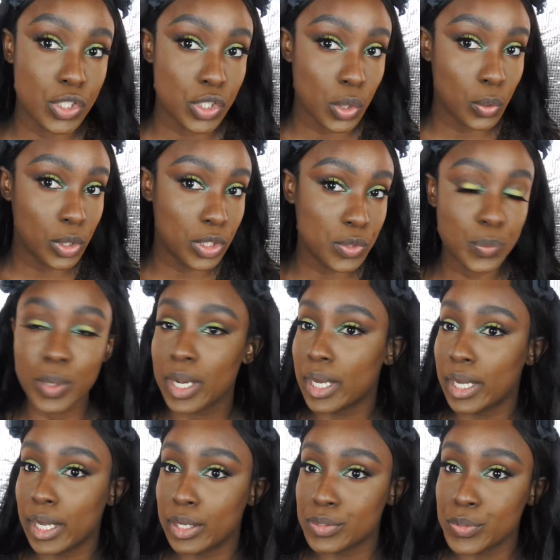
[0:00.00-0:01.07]
So this is what I
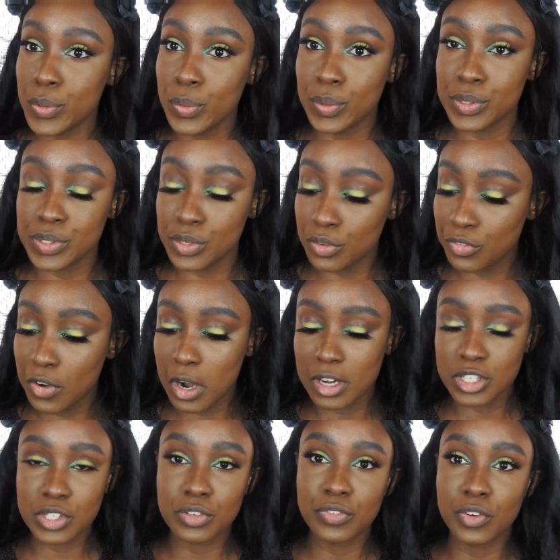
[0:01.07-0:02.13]
got going so
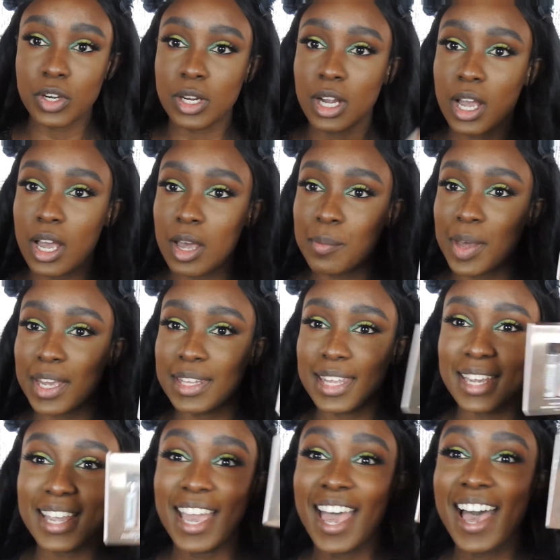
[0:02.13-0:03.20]
far. So for um,
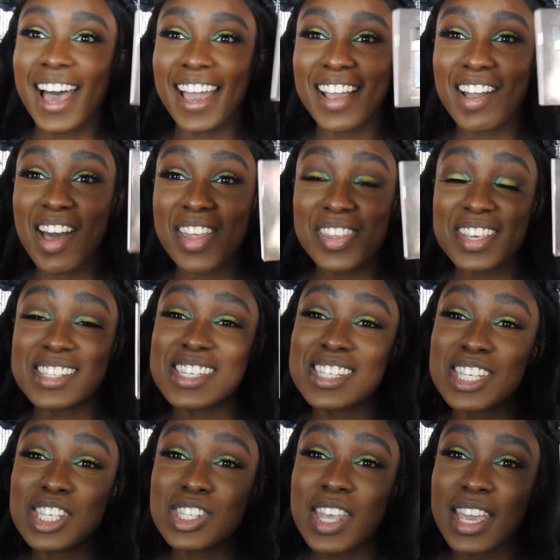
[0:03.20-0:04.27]
highlight, I got these.
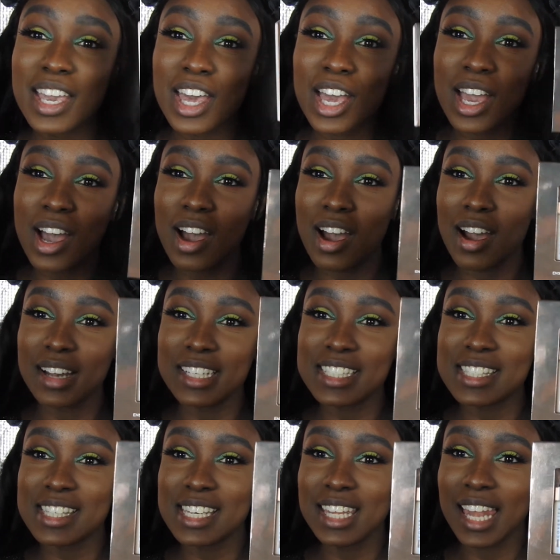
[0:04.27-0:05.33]
This is like
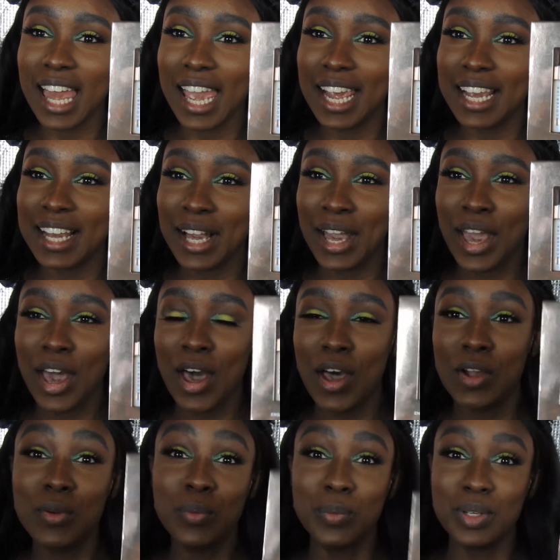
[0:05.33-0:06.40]
honestly like
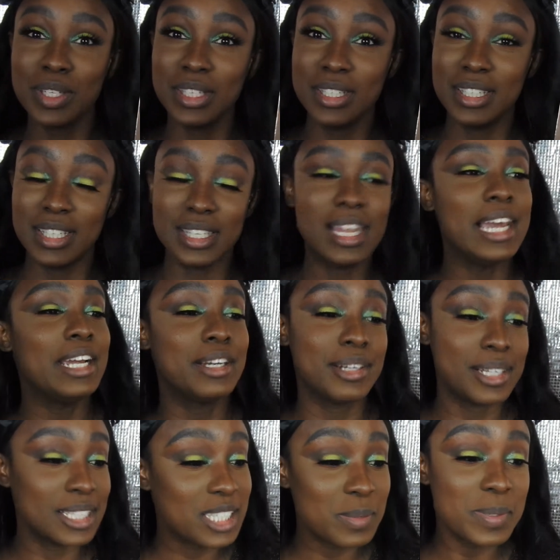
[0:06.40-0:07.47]
a really good like
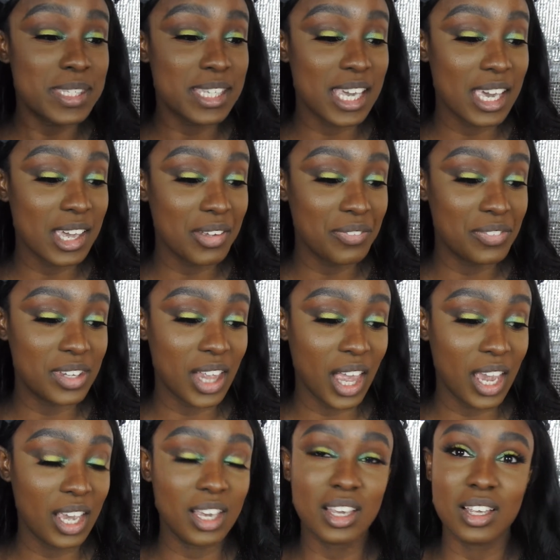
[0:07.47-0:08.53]
Christmas gift,
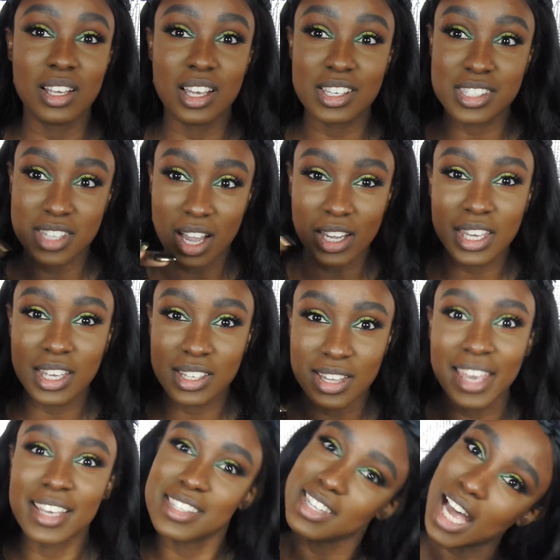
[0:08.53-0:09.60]
like a stocking,
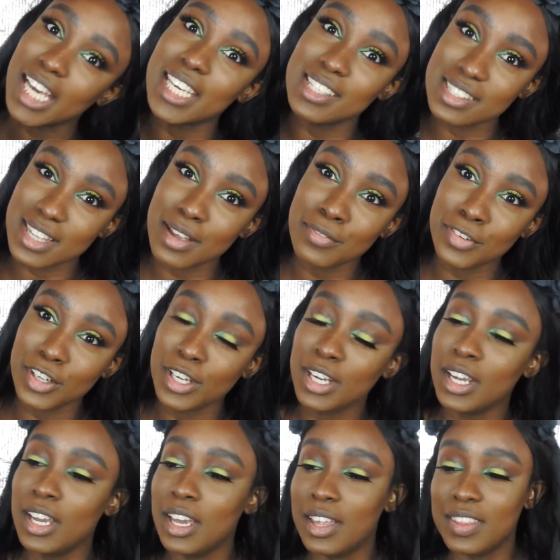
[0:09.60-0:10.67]
like a stocking stuffer.
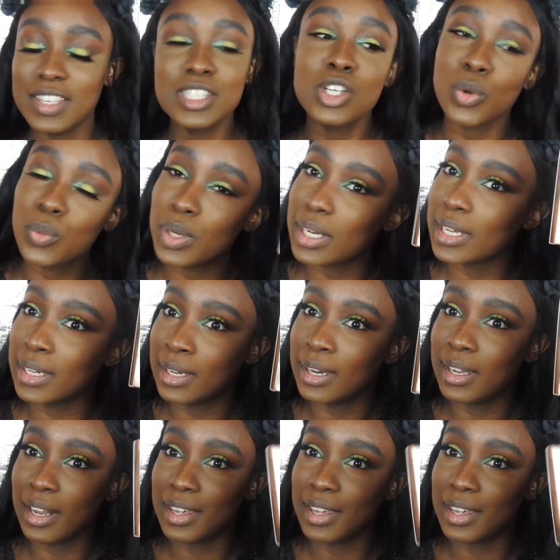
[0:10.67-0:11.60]
These are really good.